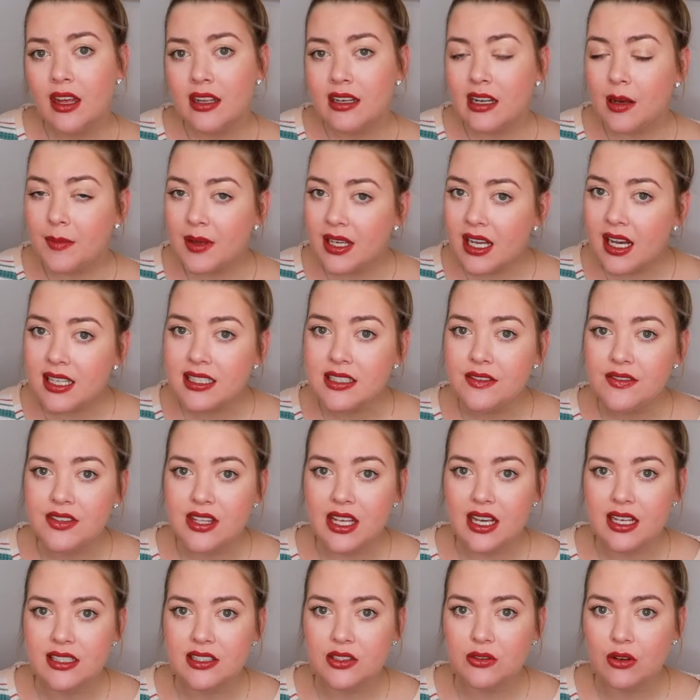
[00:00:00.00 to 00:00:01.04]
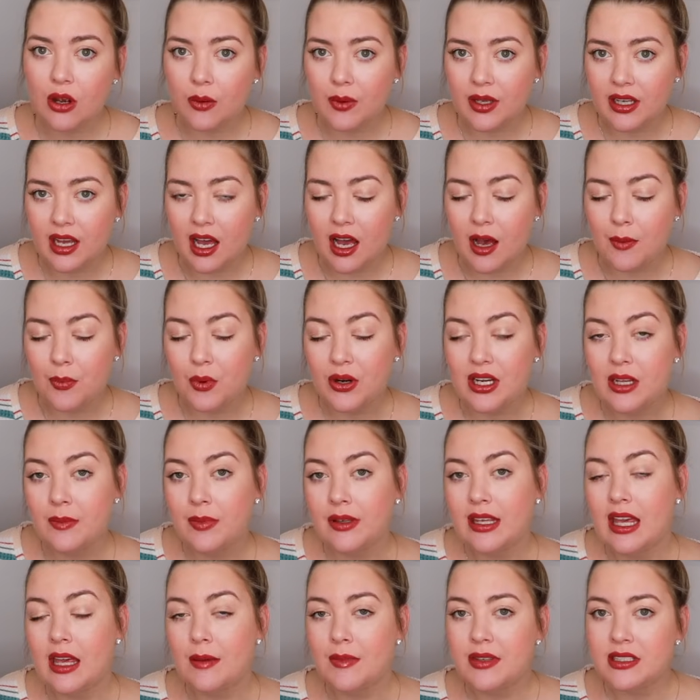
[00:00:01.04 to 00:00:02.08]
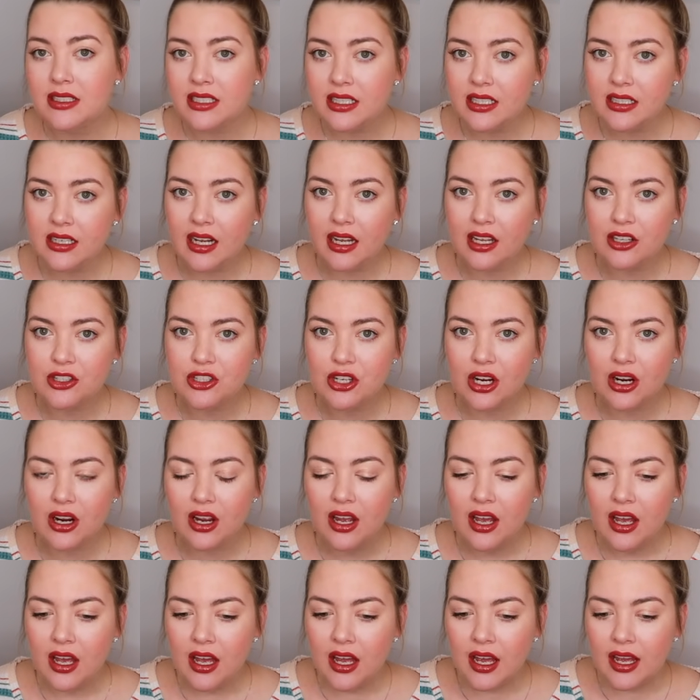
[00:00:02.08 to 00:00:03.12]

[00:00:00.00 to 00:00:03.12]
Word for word: Now, because of this, growing up, when he became a teenager,